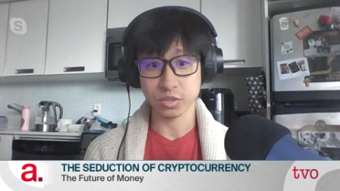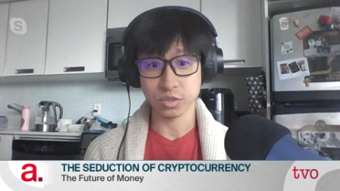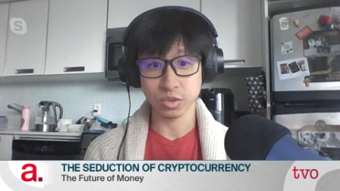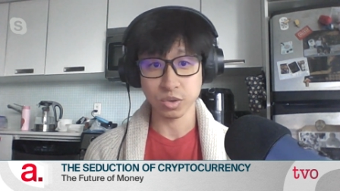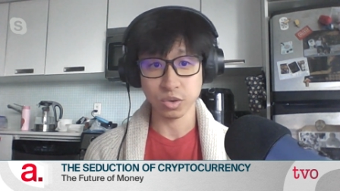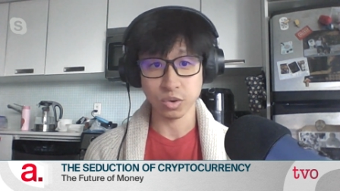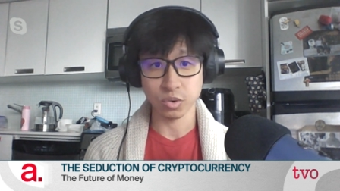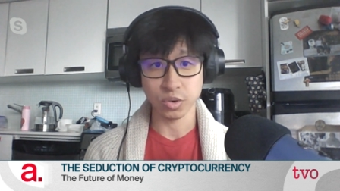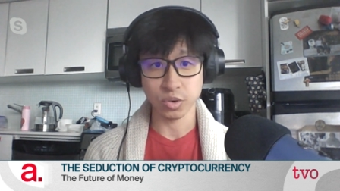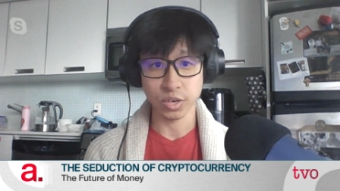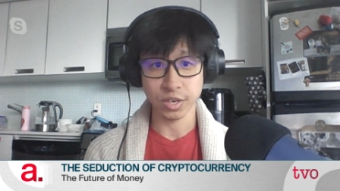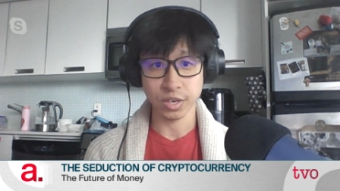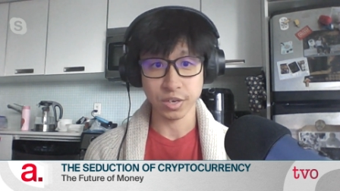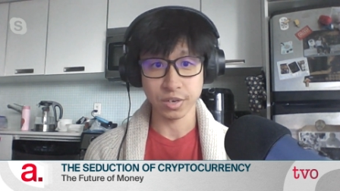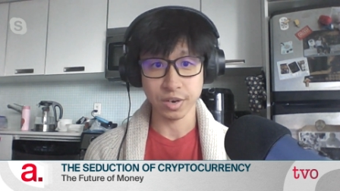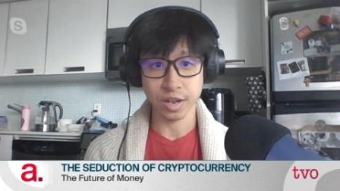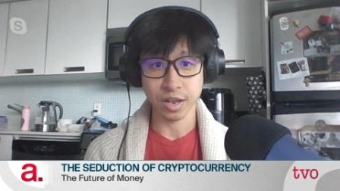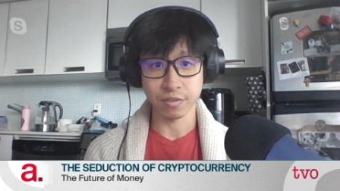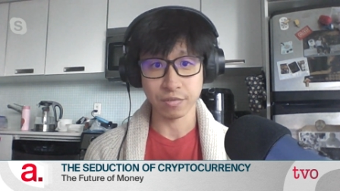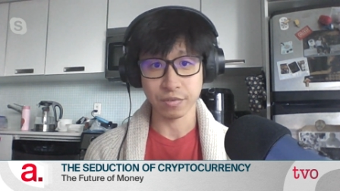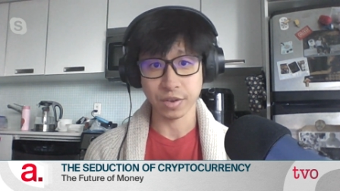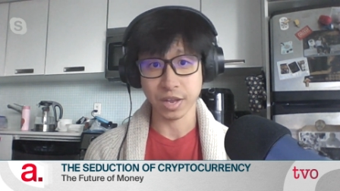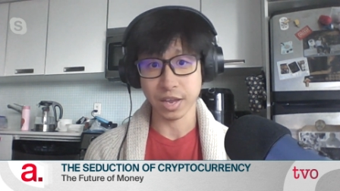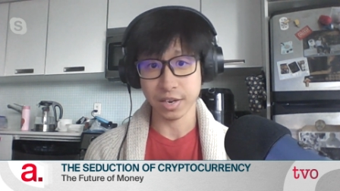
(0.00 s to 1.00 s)
So in
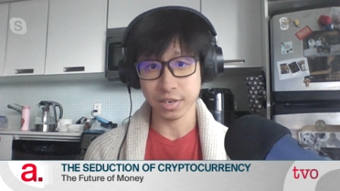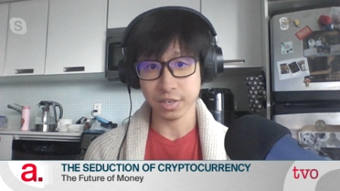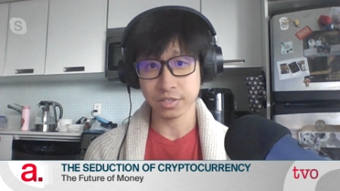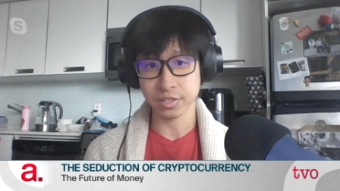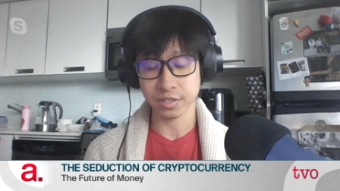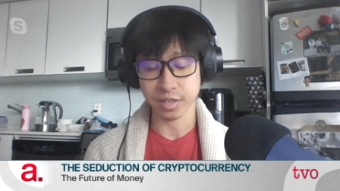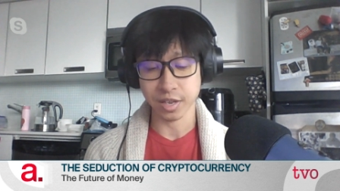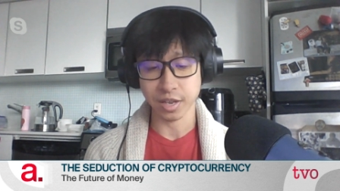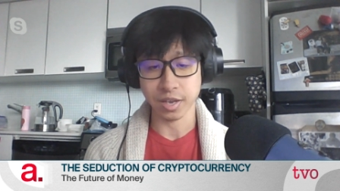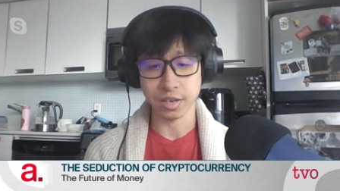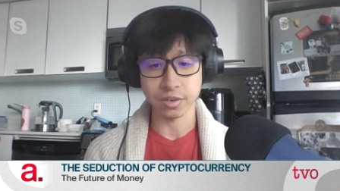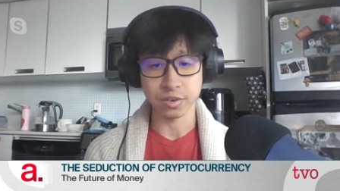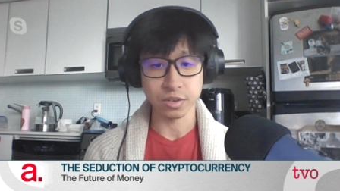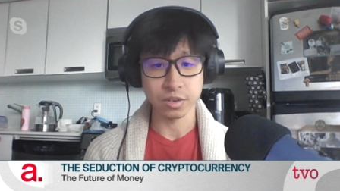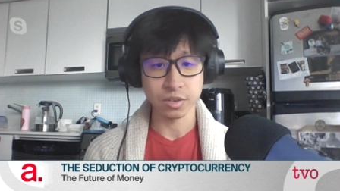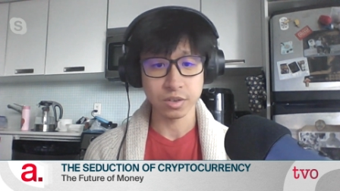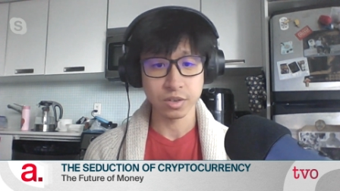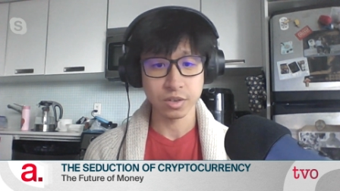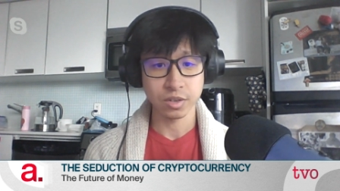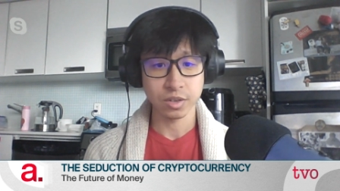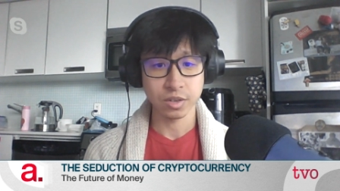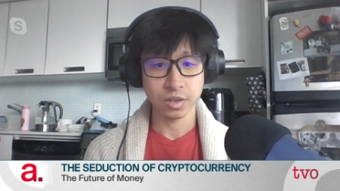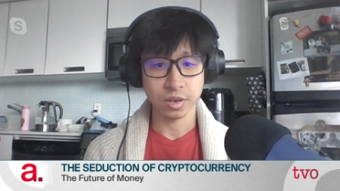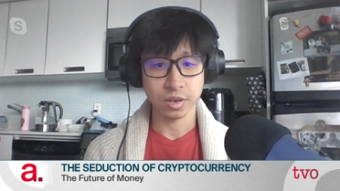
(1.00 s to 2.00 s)
Afghanistan,
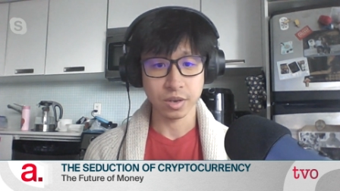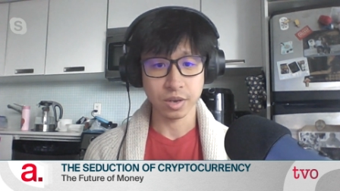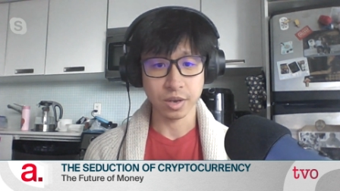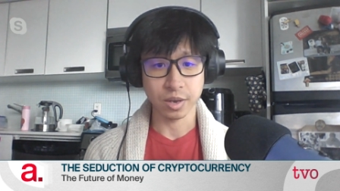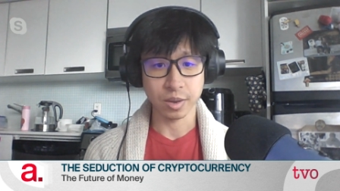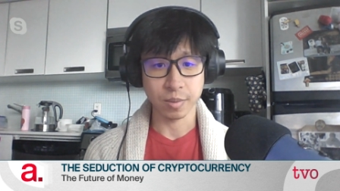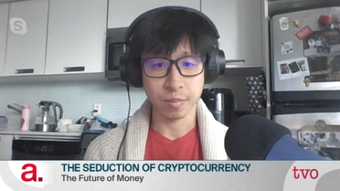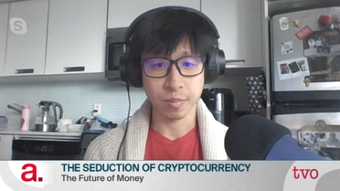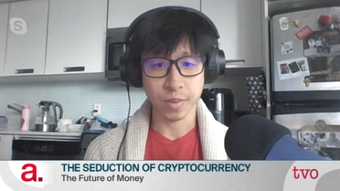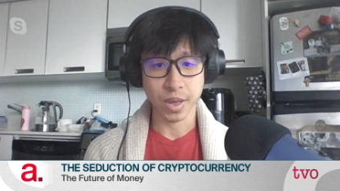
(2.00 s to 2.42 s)
uh,